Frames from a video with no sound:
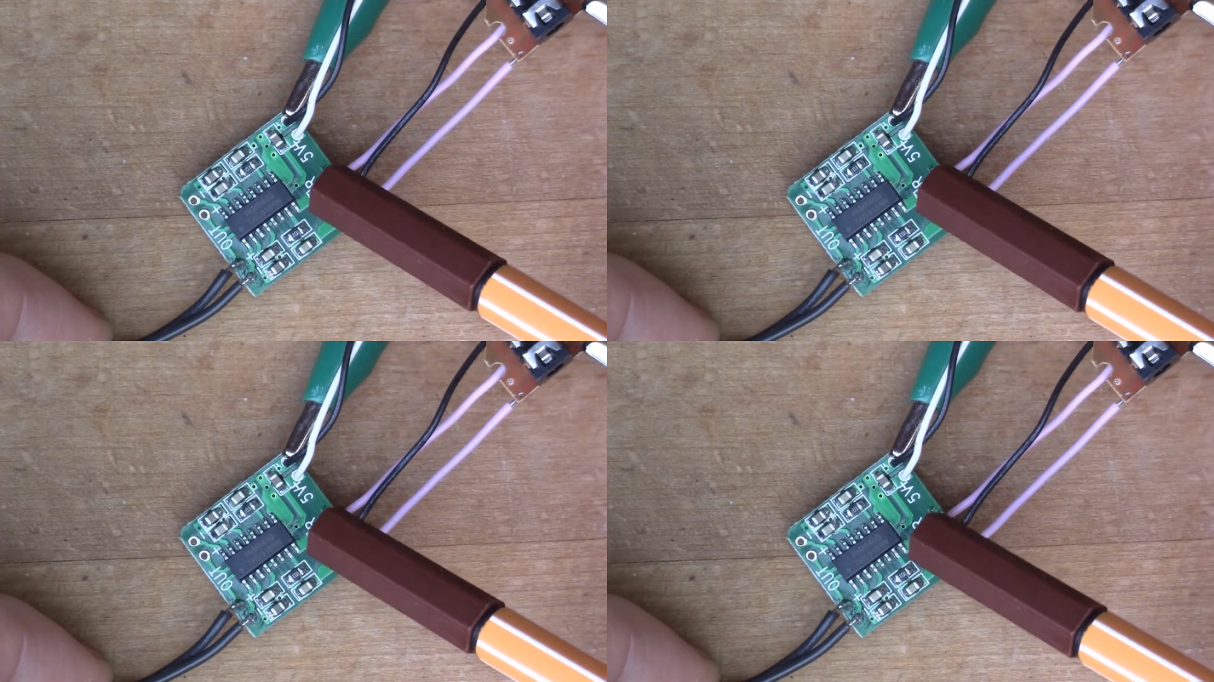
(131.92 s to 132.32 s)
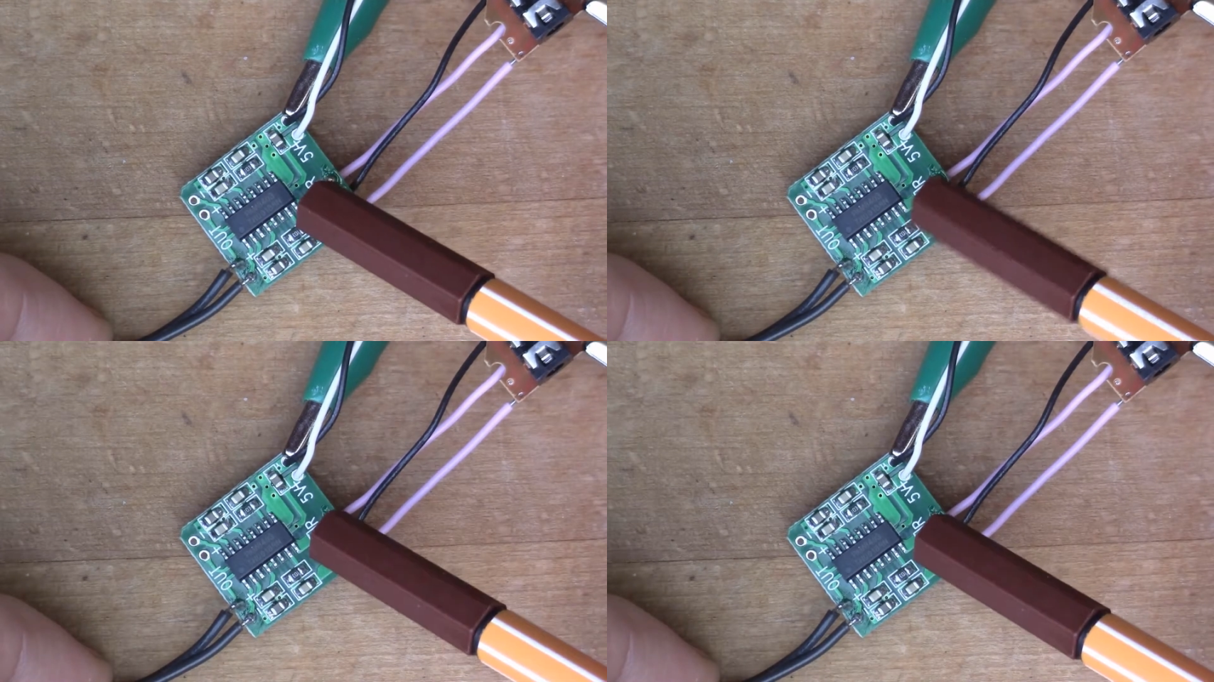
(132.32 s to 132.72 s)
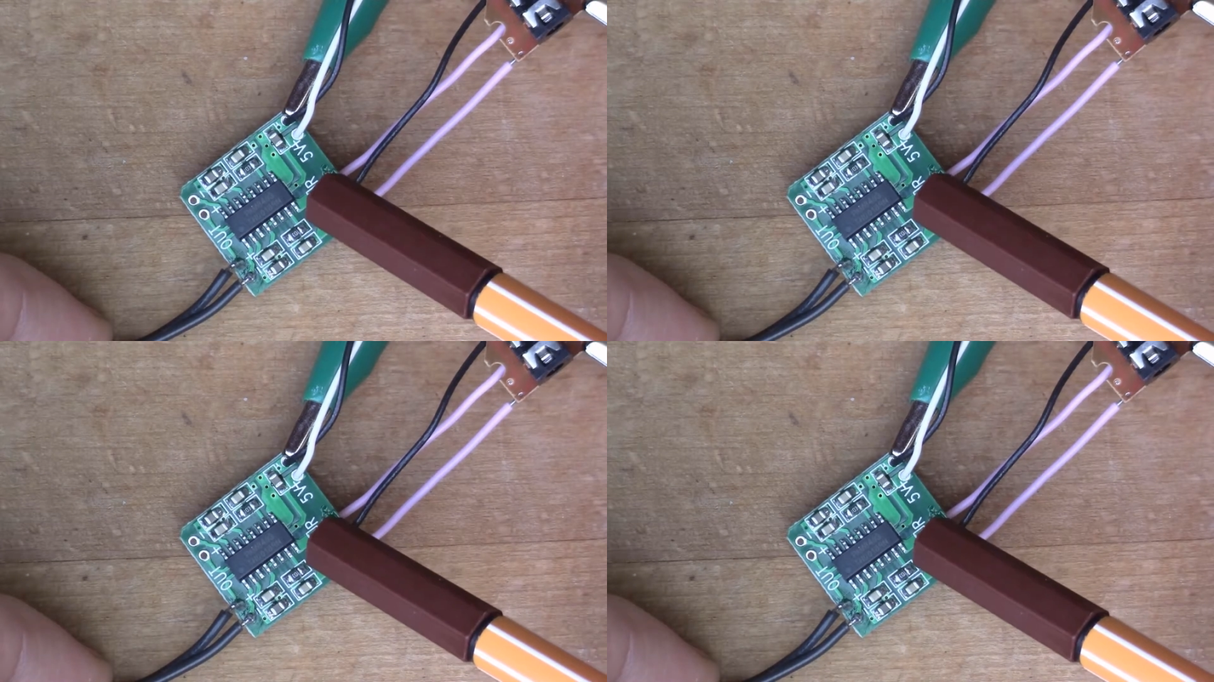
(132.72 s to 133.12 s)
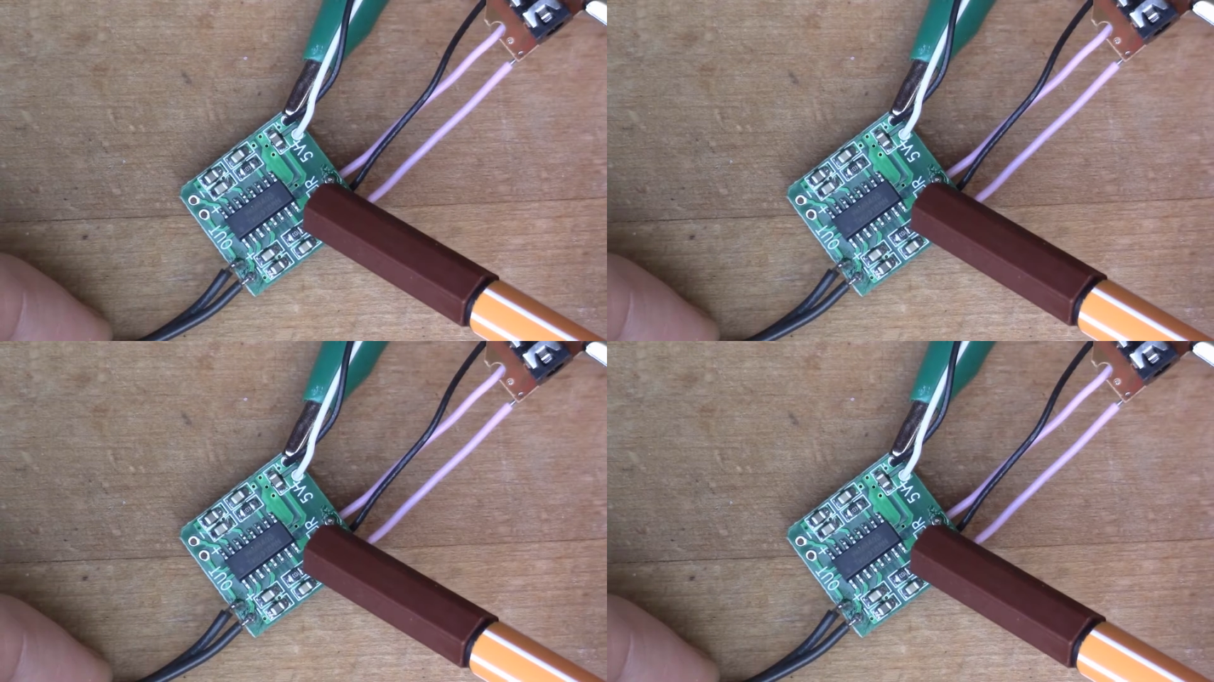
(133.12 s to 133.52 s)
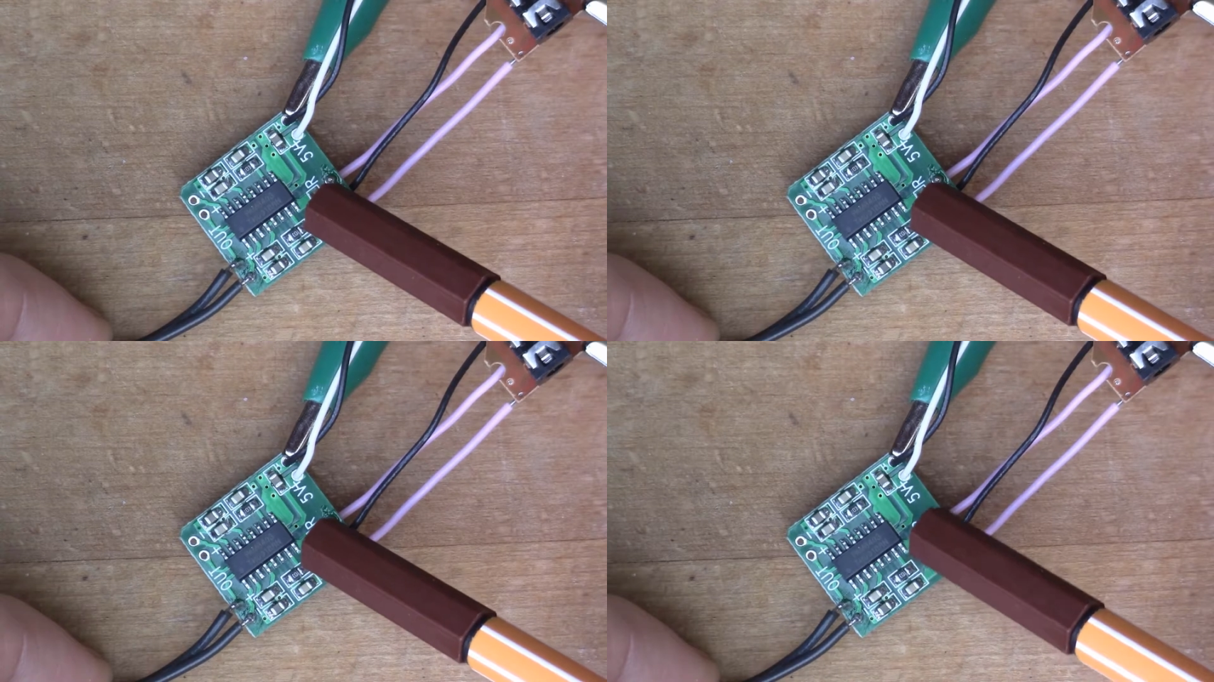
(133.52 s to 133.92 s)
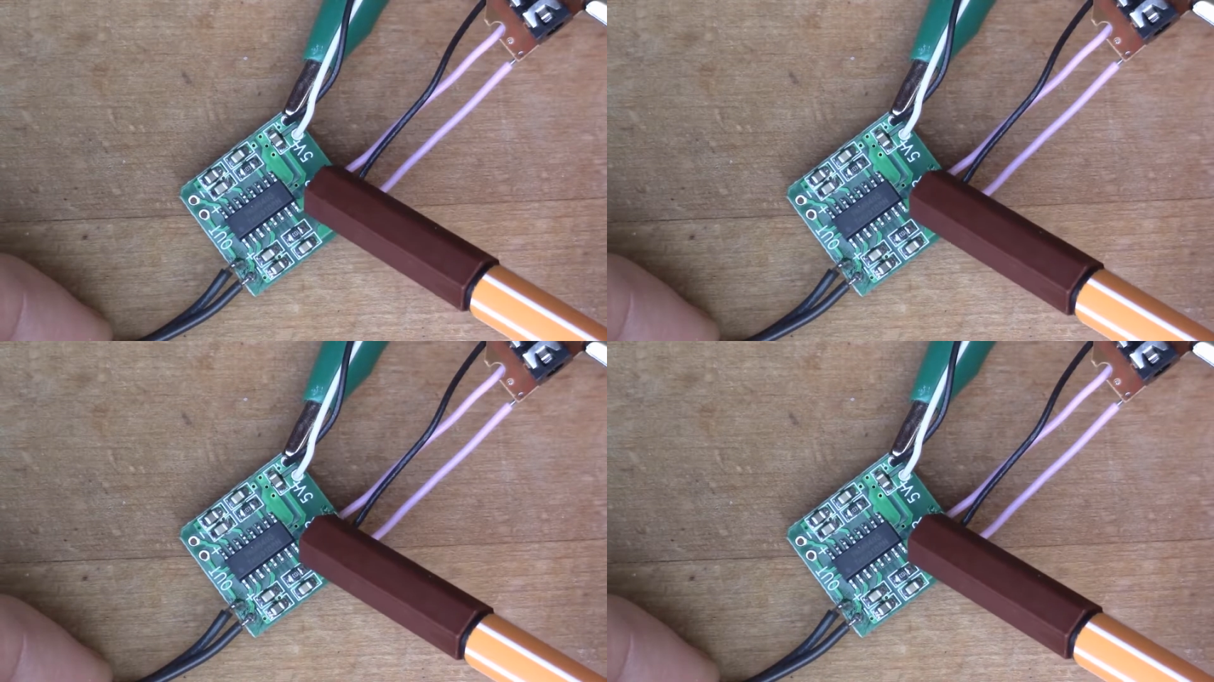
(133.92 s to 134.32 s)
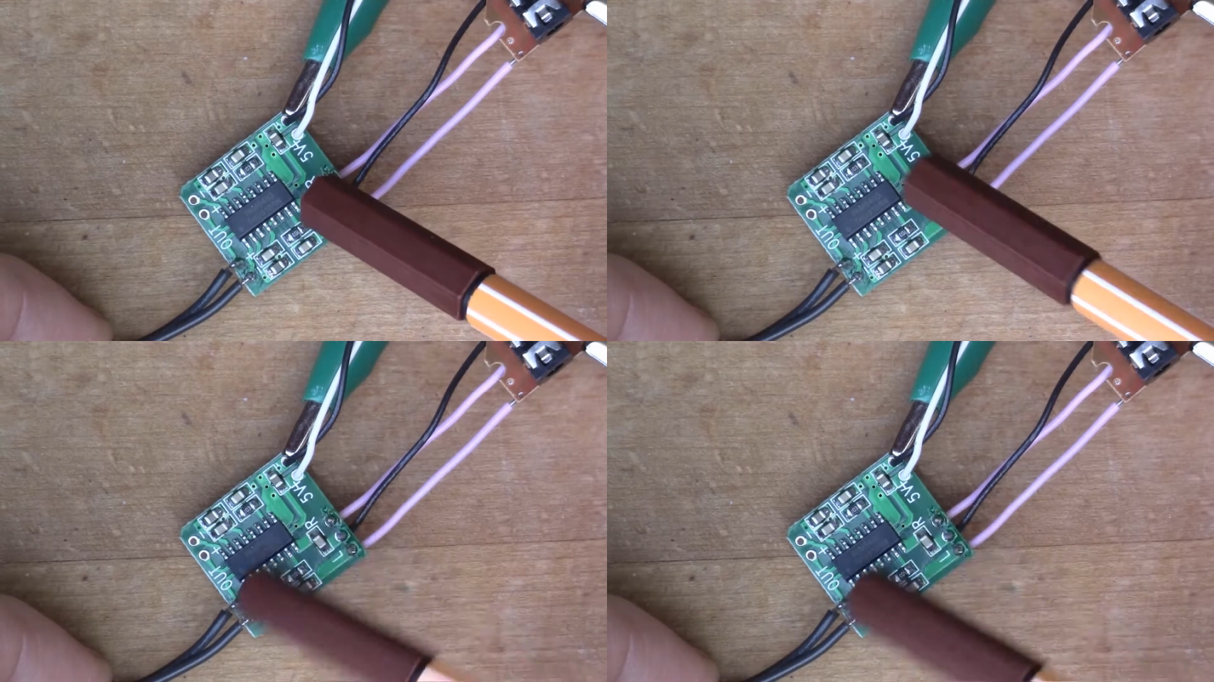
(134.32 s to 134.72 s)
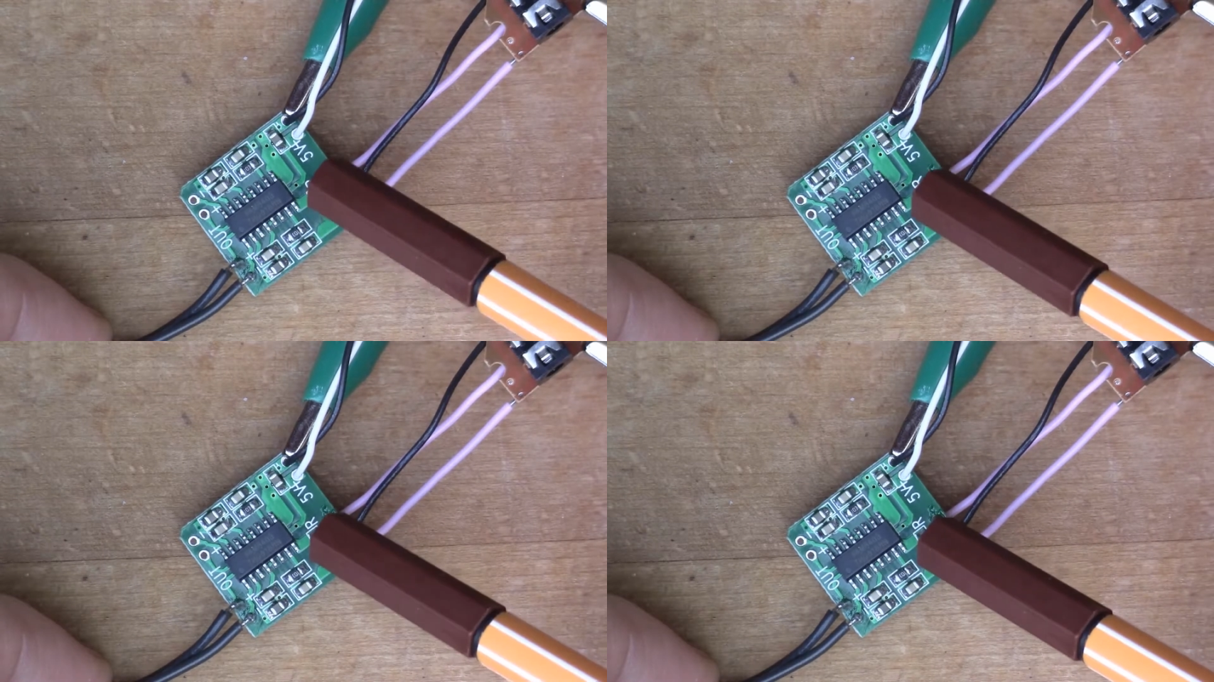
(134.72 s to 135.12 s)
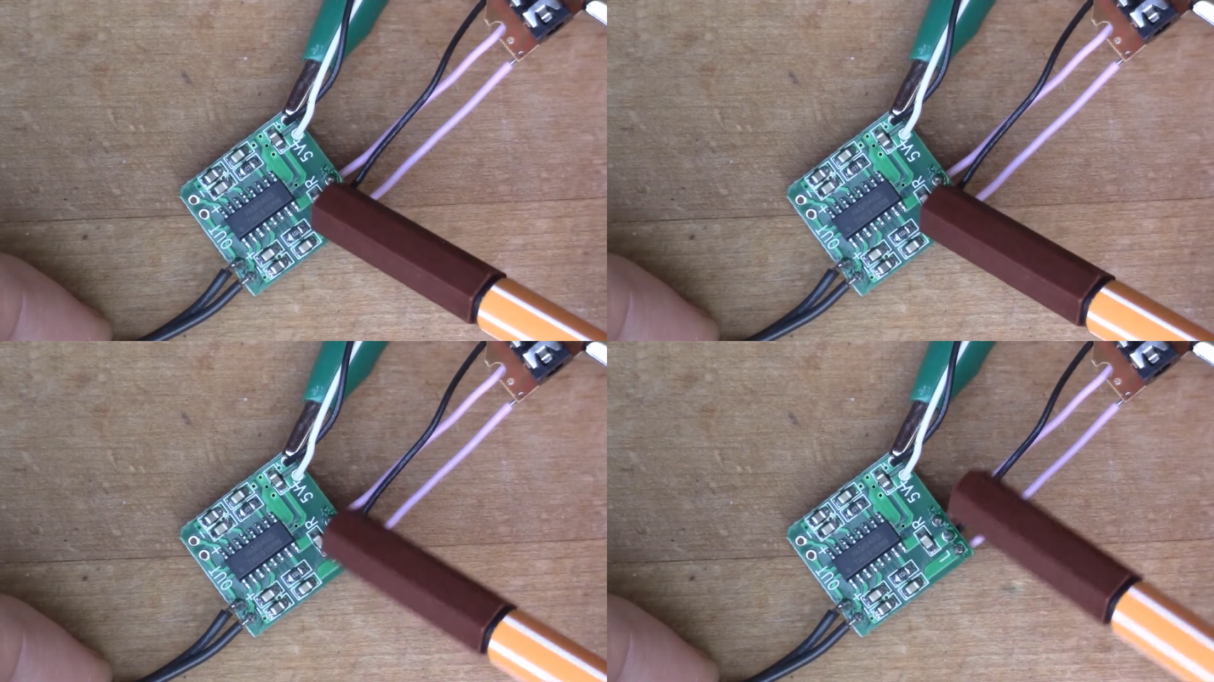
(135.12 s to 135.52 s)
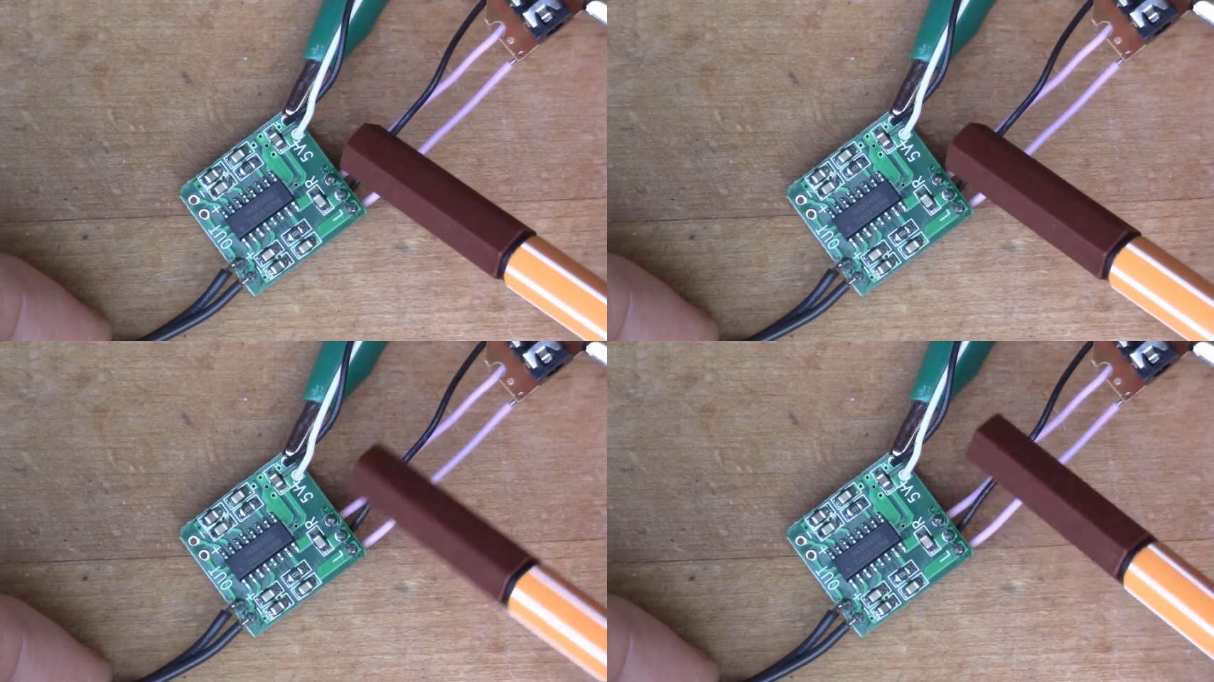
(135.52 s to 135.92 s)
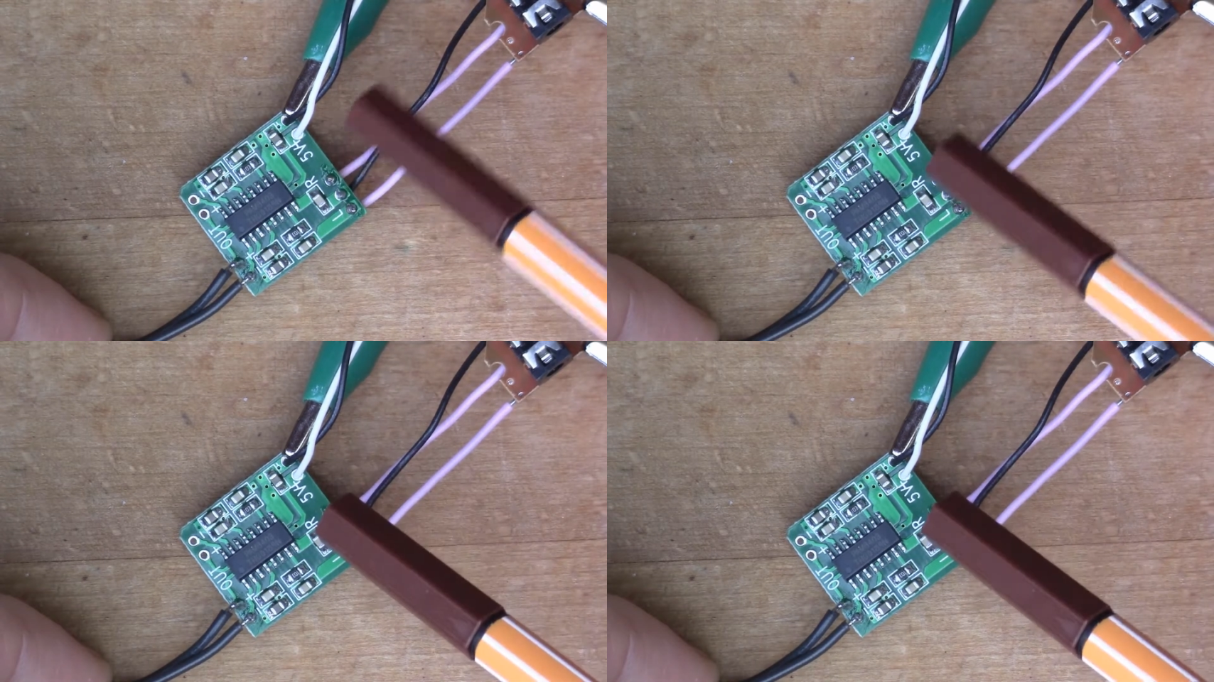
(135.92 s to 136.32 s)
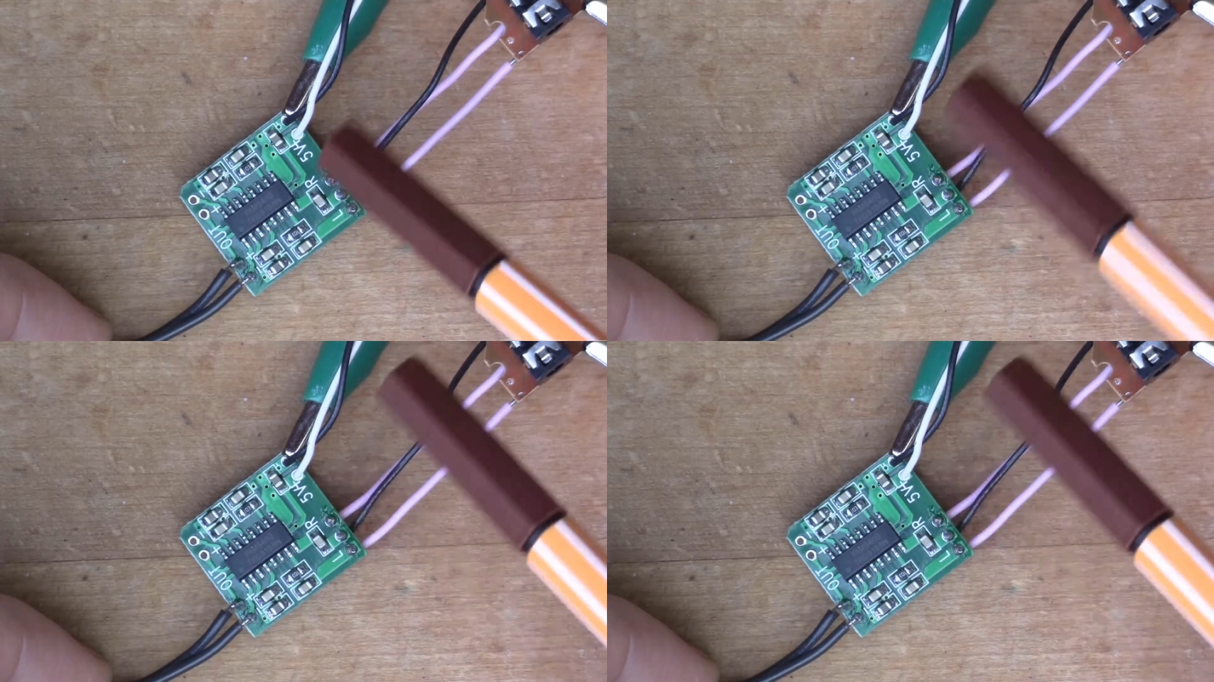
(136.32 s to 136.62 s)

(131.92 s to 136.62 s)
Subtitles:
No face is visible, so there are no lips to read.